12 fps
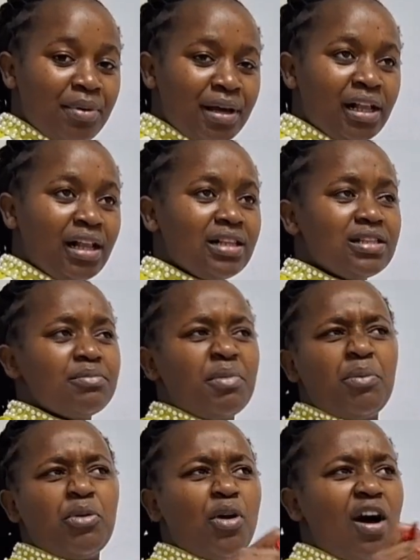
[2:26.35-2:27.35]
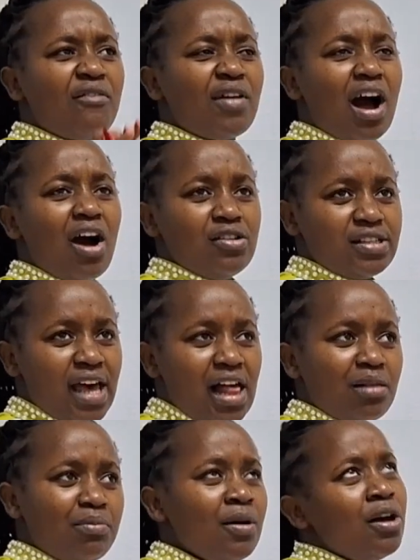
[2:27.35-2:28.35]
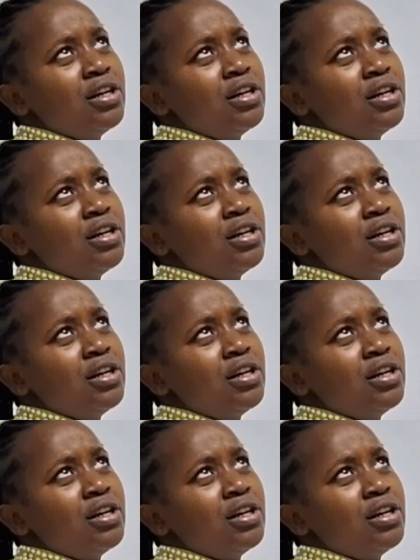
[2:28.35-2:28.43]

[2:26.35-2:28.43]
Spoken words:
bills, maybe you have a house help.